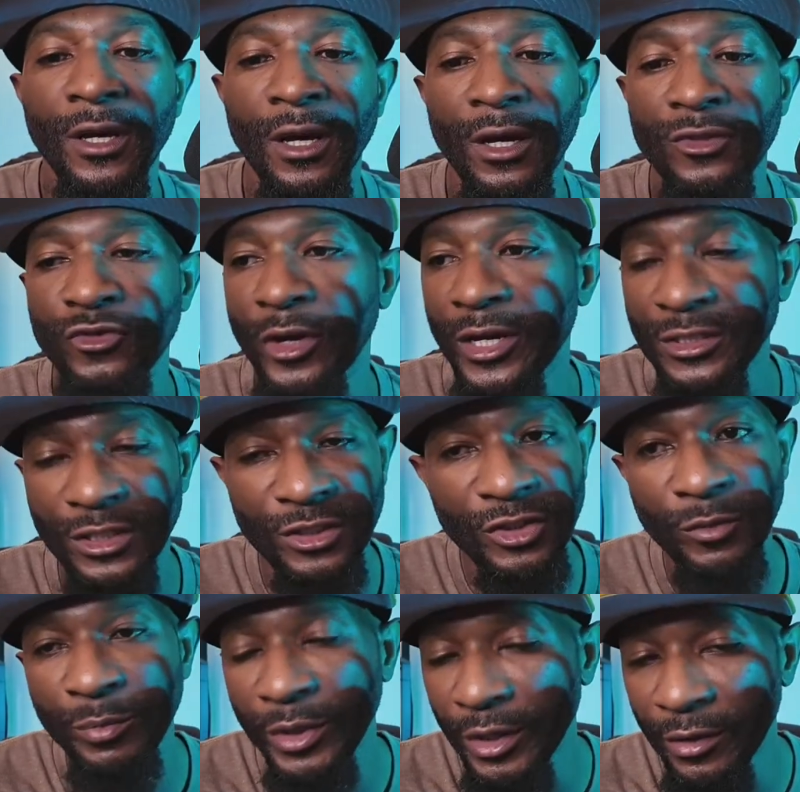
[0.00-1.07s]
a
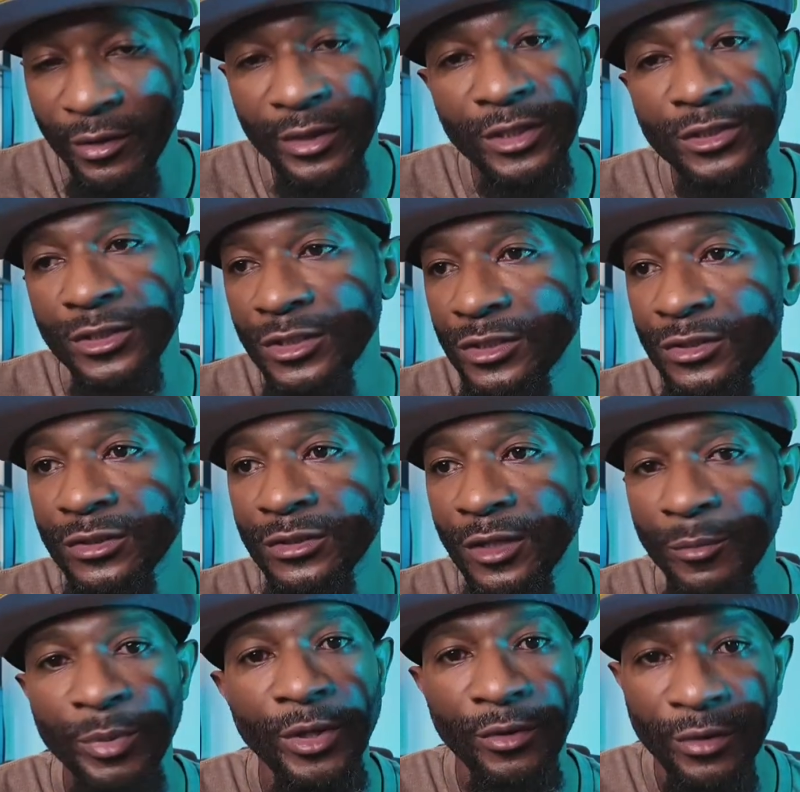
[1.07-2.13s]
transition period is just a
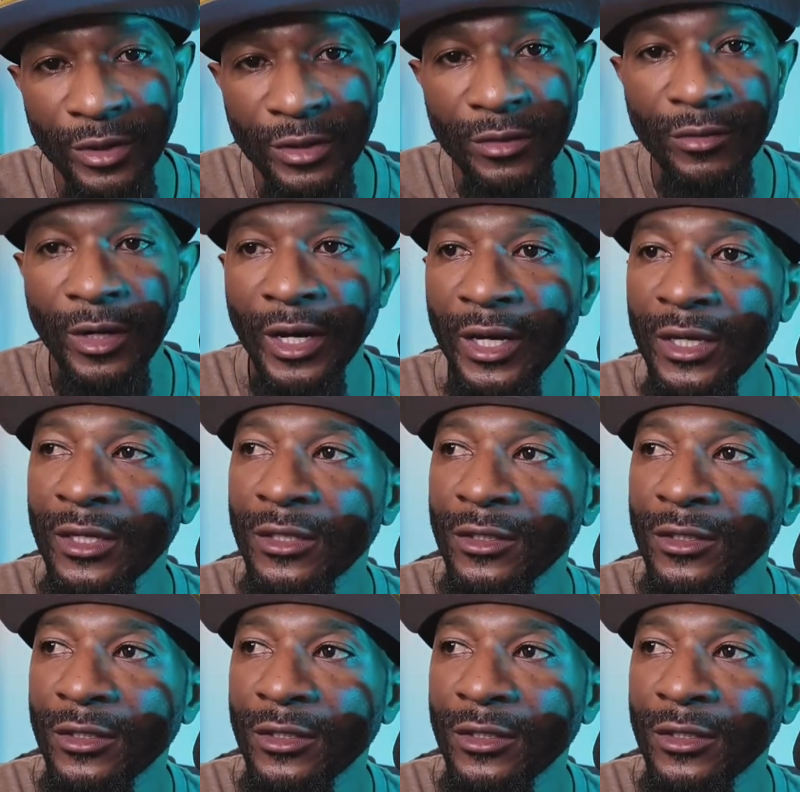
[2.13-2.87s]
period, right?